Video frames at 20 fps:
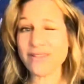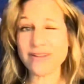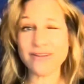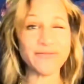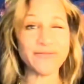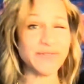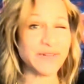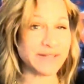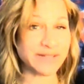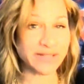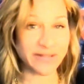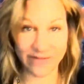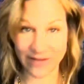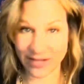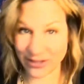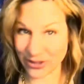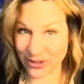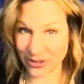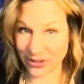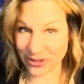their field of
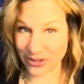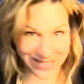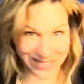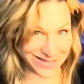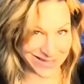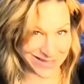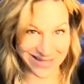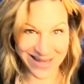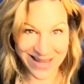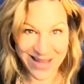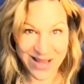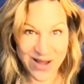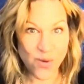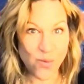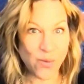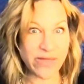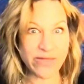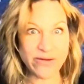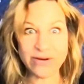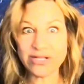interest is,
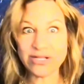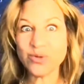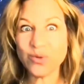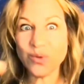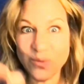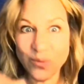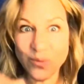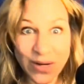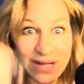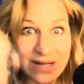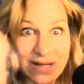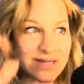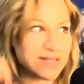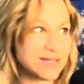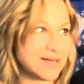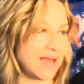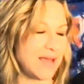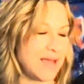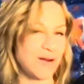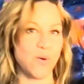whether it's real
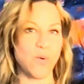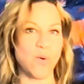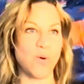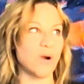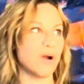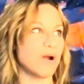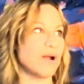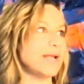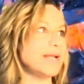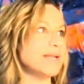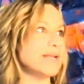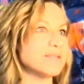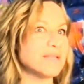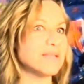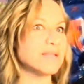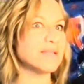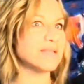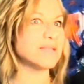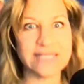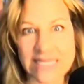estate or it's
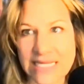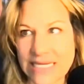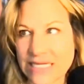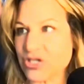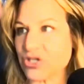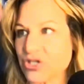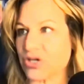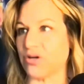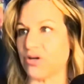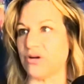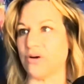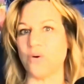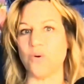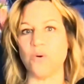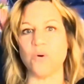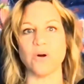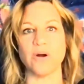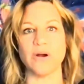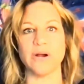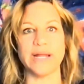a teacher
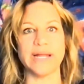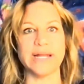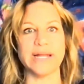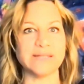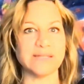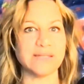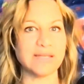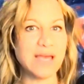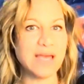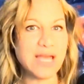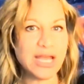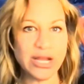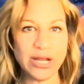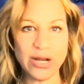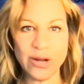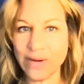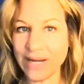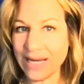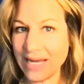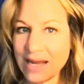or it's,
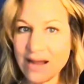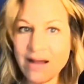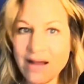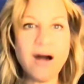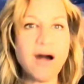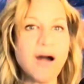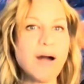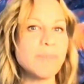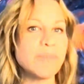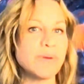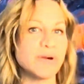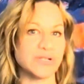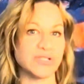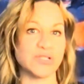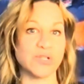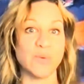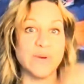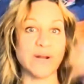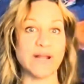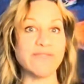an e-commerce
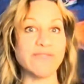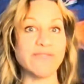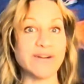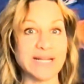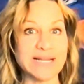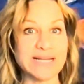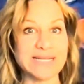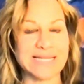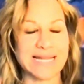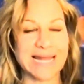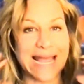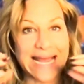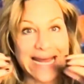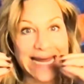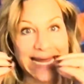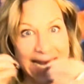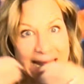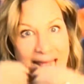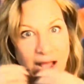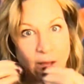or whatever it is, and I
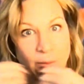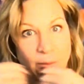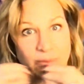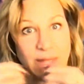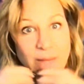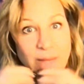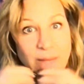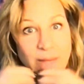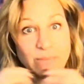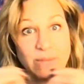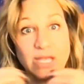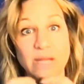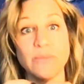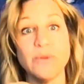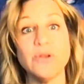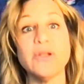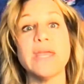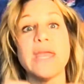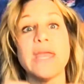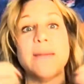can help them
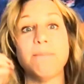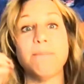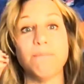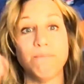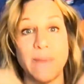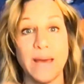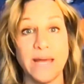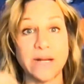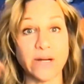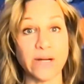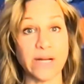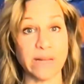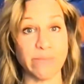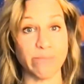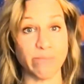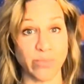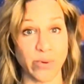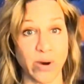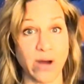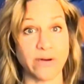communicate better
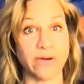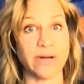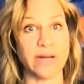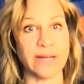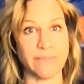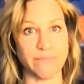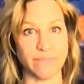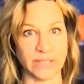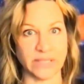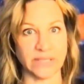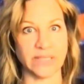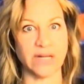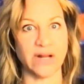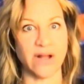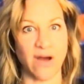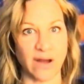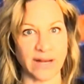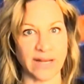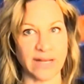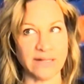and broader and build an
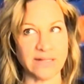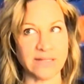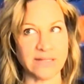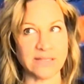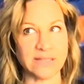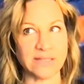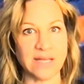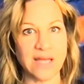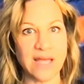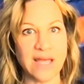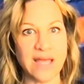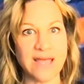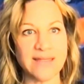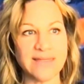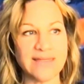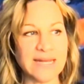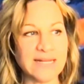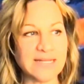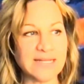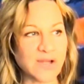audience,
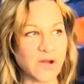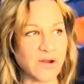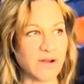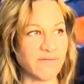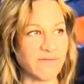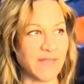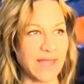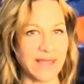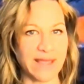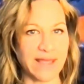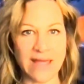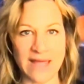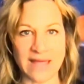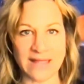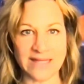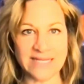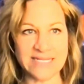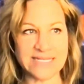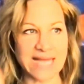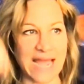then it's kind of like
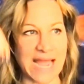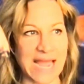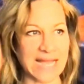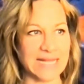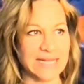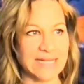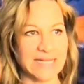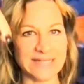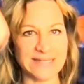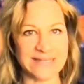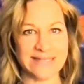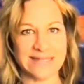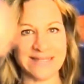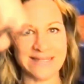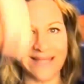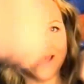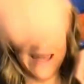these islands